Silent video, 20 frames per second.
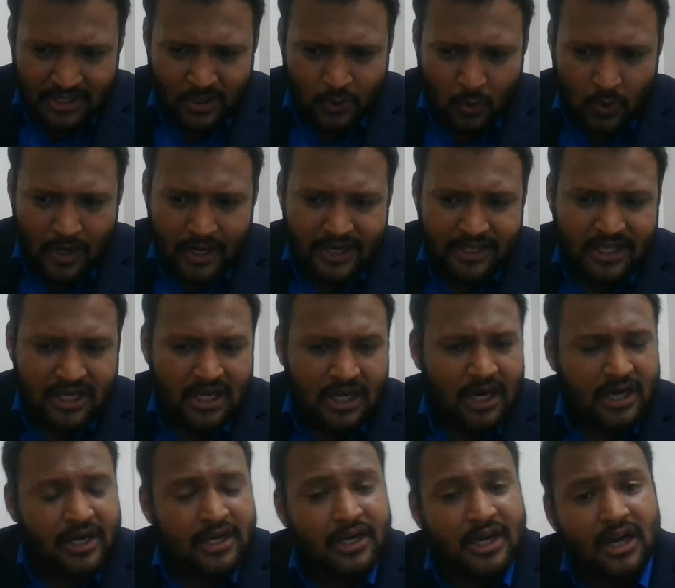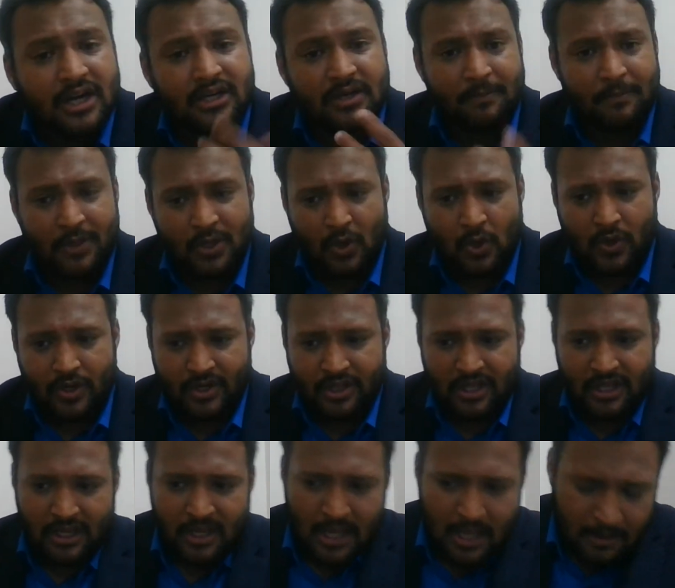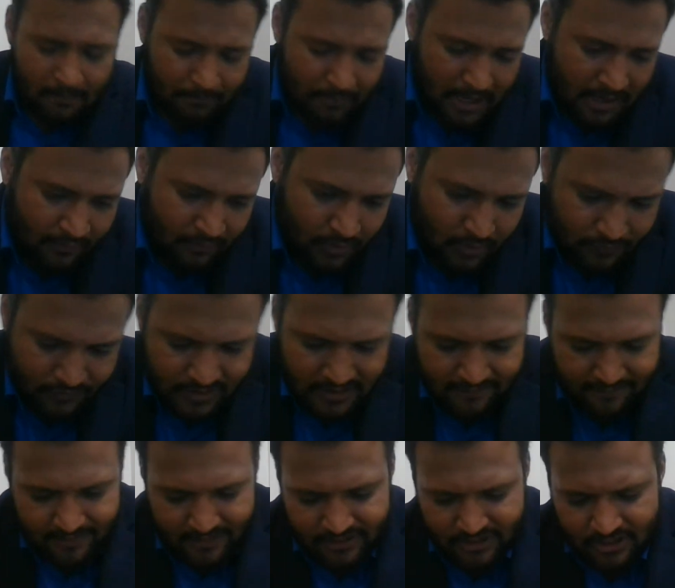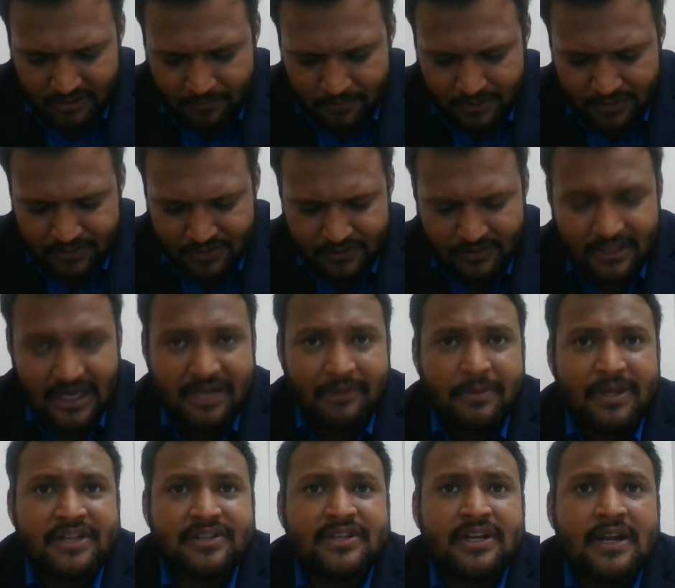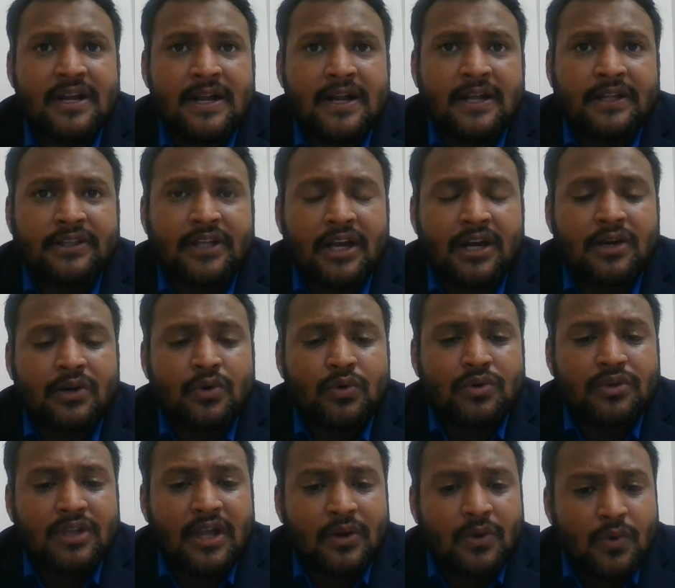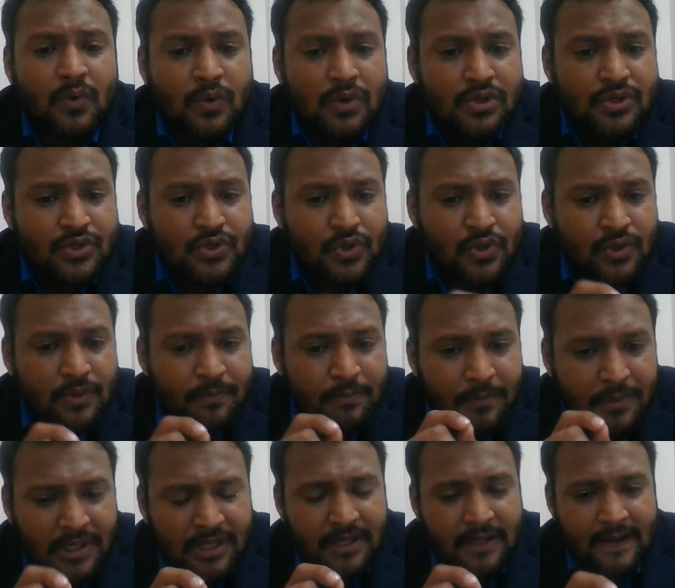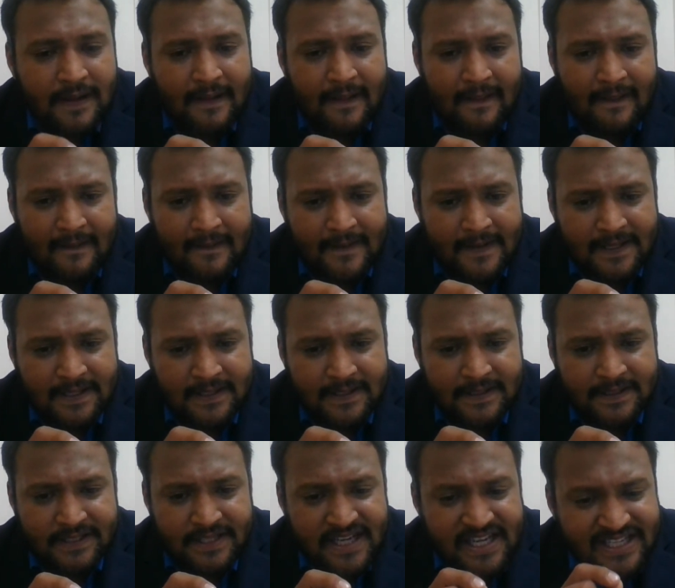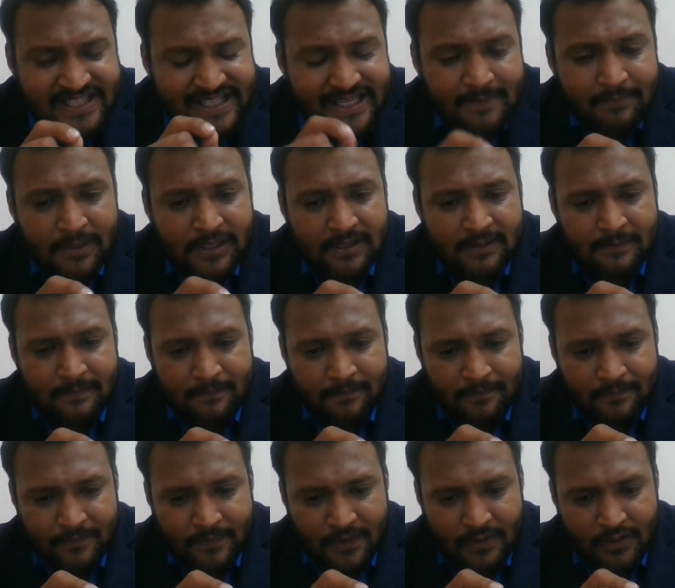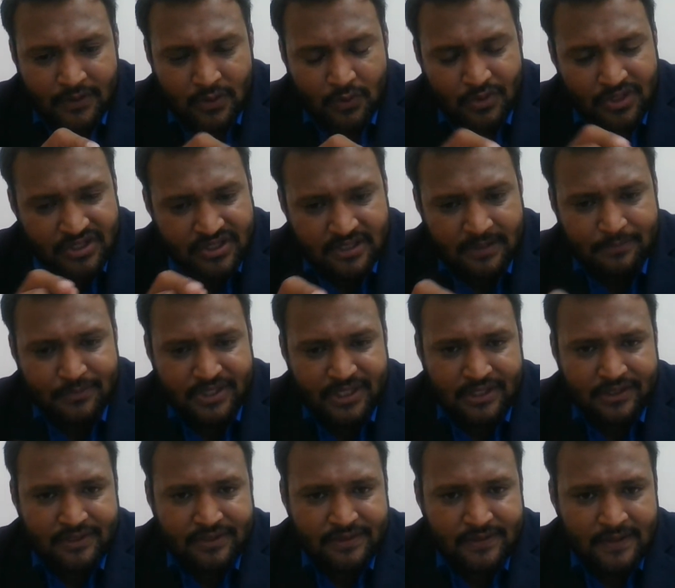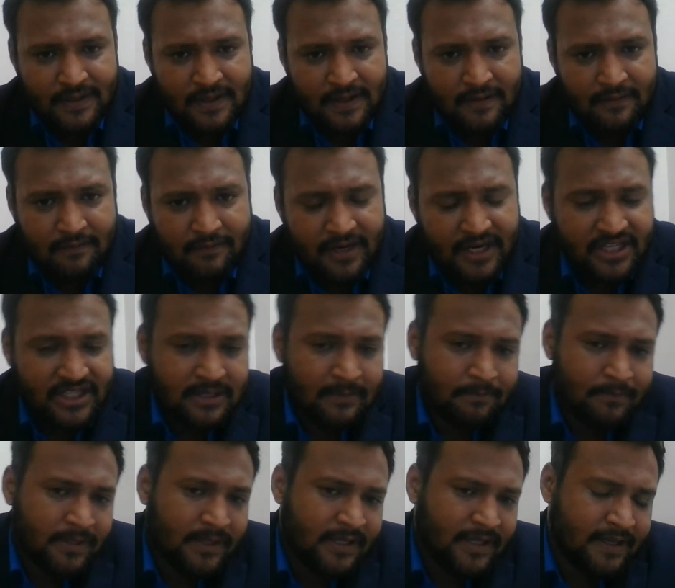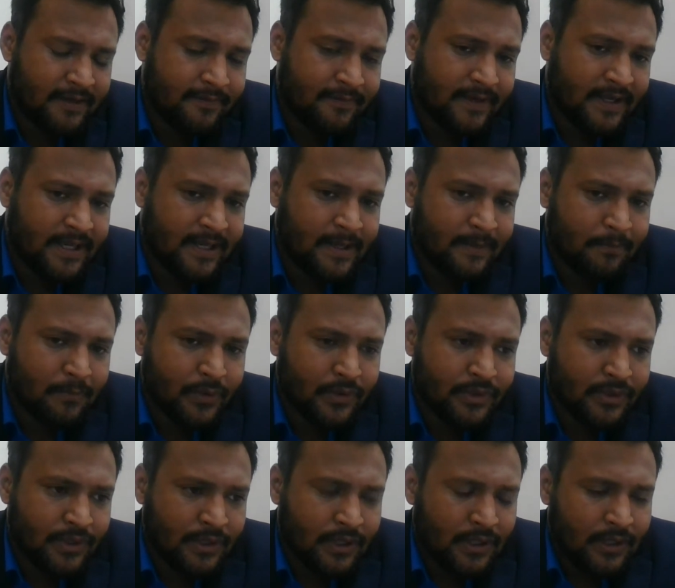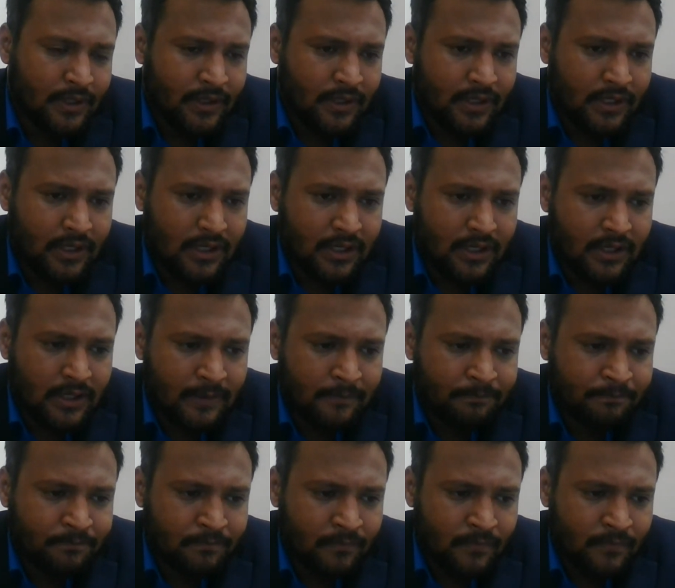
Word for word: require the conduct beyond the power of the affected person. That means the, the rule should be reasonable to the subjects. For example, if I put uh,